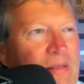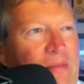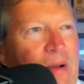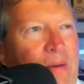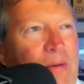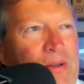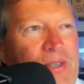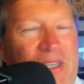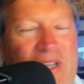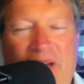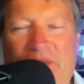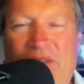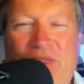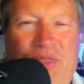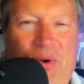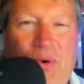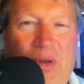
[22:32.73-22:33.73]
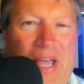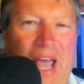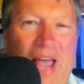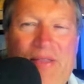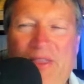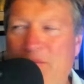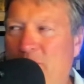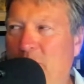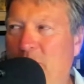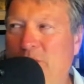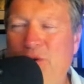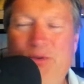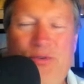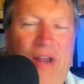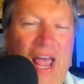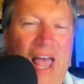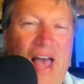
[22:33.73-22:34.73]
Remember, 738. The Brewers
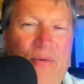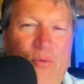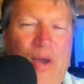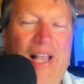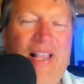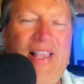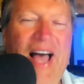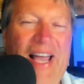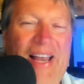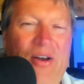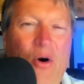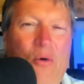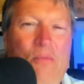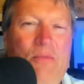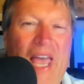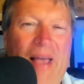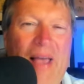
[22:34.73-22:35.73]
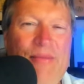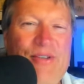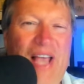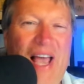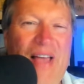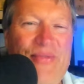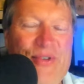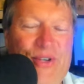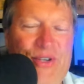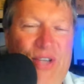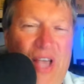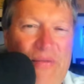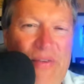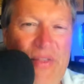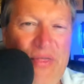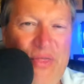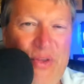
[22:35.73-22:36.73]
used to have weeknight home games at
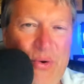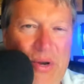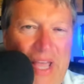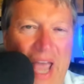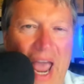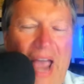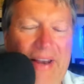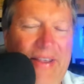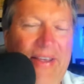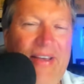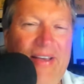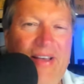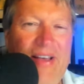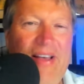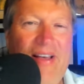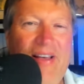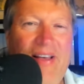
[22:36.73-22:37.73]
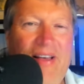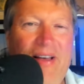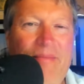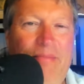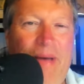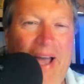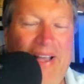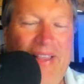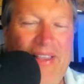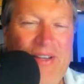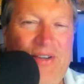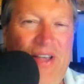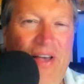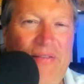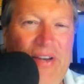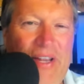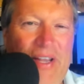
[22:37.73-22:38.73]
738 back in the
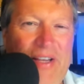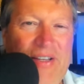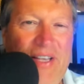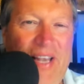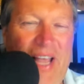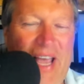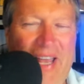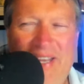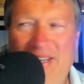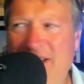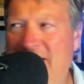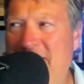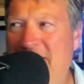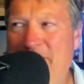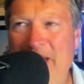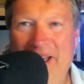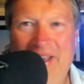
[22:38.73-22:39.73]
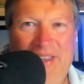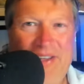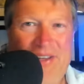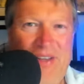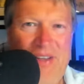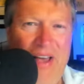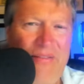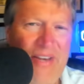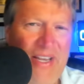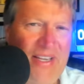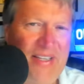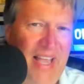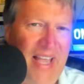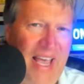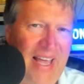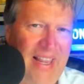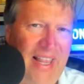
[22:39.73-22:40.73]
70s and 80s. I think back in the 70s,
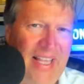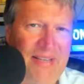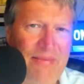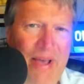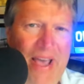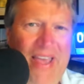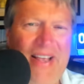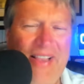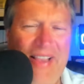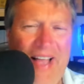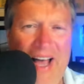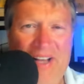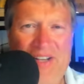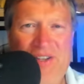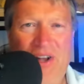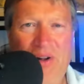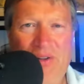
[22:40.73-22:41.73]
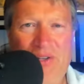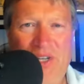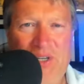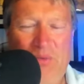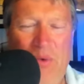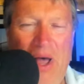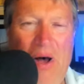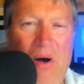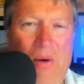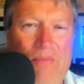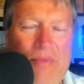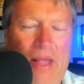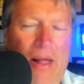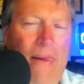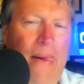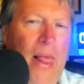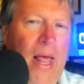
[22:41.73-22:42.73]
they had like some eight o'clock starts as well.
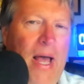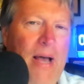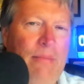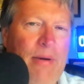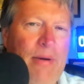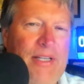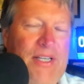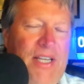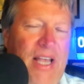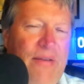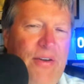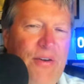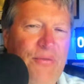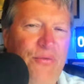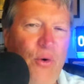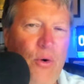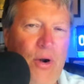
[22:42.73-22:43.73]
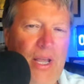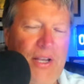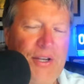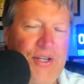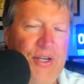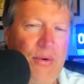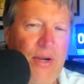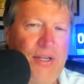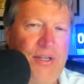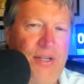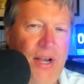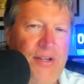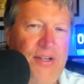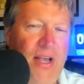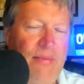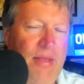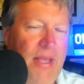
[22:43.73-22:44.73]
But 740, Sirius
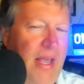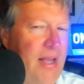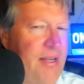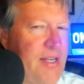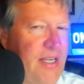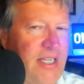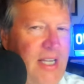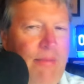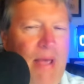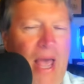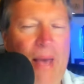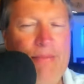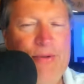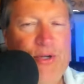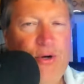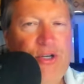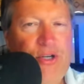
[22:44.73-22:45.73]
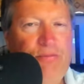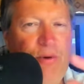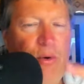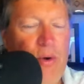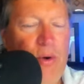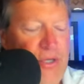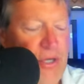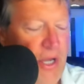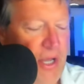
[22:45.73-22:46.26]
XM, the SXM app, search Brewers.